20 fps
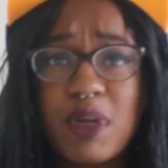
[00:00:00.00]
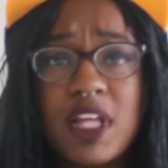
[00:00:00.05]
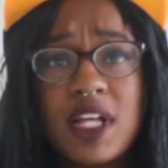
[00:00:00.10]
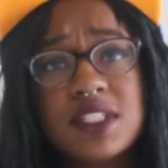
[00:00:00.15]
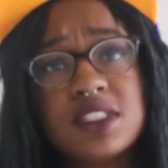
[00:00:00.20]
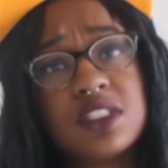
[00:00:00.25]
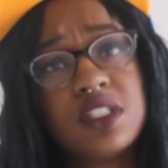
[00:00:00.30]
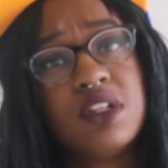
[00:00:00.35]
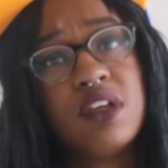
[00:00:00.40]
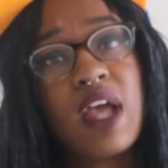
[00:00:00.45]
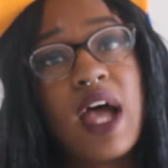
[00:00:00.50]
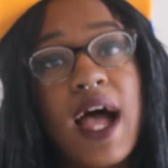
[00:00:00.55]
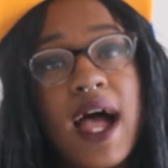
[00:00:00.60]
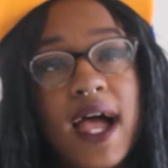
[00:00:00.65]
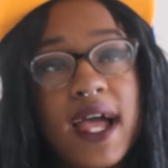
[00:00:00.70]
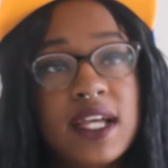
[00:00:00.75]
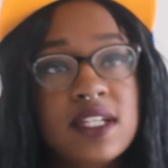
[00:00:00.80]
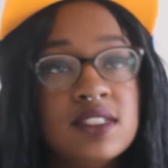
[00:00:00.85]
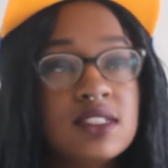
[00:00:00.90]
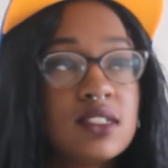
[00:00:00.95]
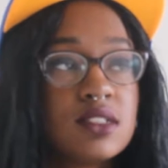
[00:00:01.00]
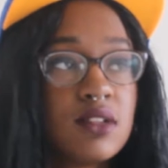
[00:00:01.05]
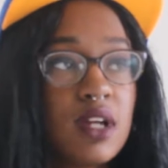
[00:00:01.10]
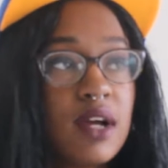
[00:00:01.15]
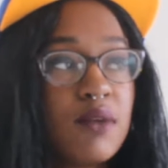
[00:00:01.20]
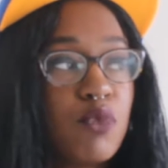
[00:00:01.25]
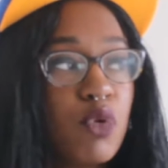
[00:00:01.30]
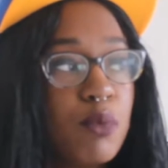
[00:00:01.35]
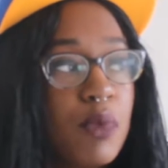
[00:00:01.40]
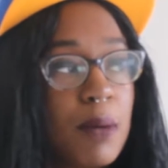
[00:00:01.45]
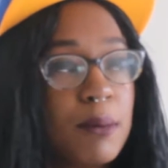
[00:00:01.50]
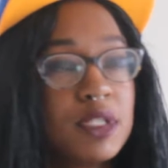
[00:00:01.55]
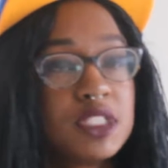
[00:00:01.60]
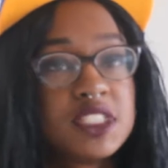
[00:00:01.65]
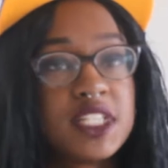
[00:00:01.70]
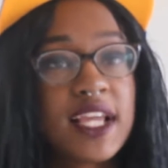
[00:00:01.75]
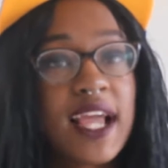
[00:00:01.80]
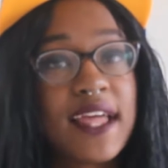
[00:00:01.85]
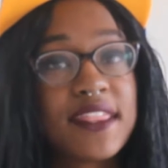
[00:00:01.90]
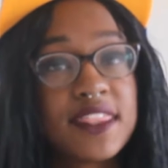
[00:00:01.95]
because I remember
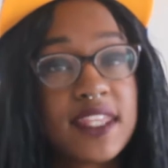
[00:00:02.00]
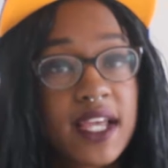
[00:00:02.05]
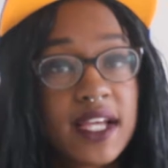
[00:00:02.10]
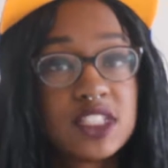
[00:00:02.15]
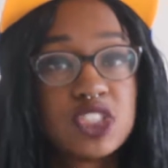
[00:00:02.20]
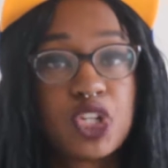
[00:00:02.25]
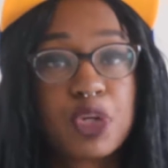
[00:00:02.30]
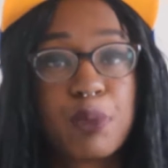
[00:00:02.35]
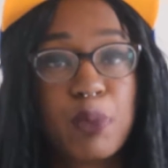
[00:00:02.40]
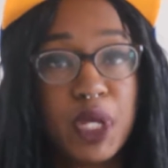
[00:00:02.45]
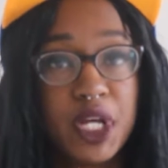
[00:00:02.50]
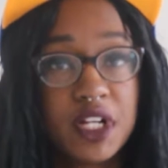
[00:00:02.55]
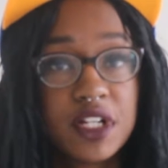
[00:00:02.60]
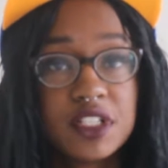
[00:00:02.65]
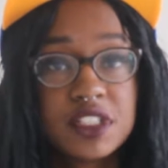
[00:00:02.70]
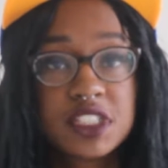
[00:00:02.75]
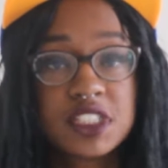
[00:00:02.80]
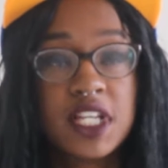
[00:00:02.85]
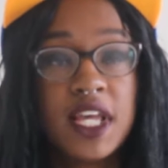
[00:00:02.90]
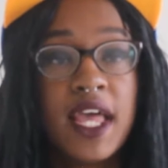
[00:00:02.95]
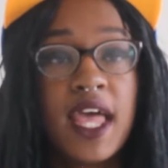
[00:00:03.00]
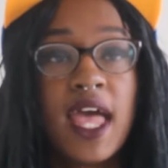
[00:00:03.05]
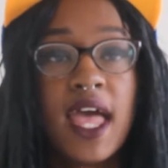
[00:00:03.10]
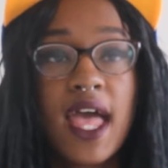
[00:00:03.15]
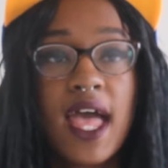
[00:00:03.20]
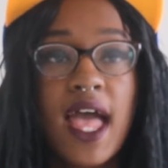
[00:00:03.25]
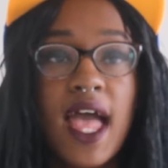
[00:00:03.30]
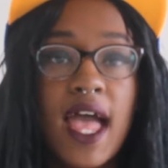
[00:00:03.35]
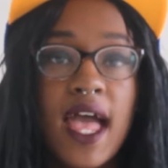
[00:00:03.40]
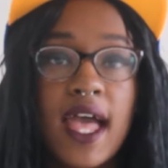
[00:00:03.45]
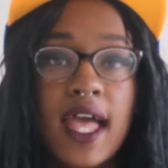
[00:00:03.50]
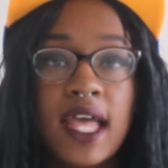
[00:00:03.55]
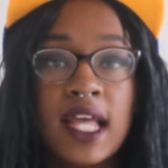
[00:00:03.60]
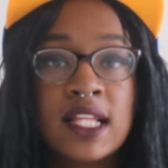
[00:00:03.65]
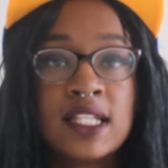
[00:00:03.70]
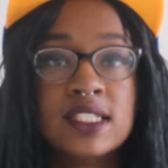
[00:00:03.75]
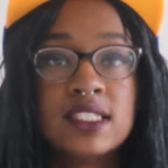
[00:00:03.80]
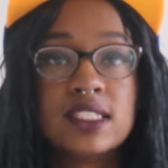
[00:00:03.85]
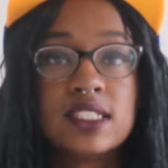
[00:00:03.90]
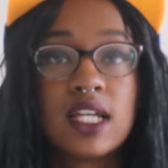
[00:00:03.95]
saying I think I took pills
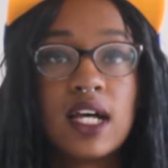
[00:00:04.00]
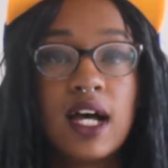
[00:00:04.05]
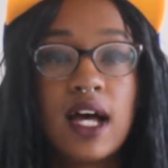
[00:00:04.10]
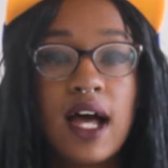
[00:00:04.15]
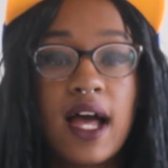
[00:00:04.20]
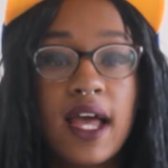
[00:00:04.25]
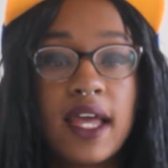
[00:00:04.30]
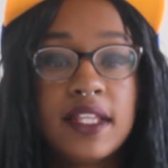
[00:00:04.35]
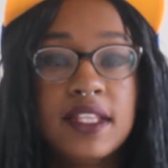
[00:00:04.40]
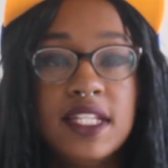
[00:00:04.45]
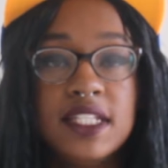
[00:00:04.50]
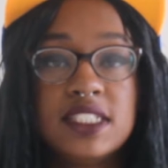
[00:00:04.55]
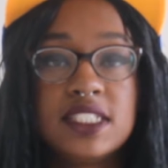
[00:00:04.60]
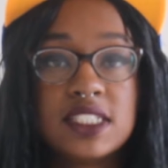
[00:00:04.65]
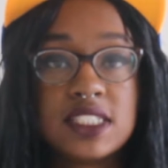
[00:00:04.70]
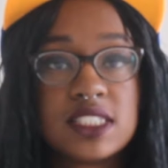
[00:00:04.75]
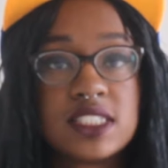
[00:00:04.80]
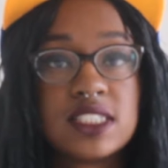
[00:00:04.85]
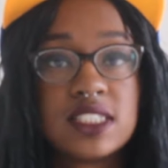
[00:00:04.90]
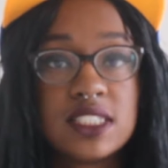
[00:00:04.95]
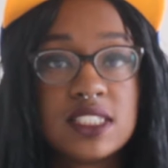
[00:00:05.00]
and I need to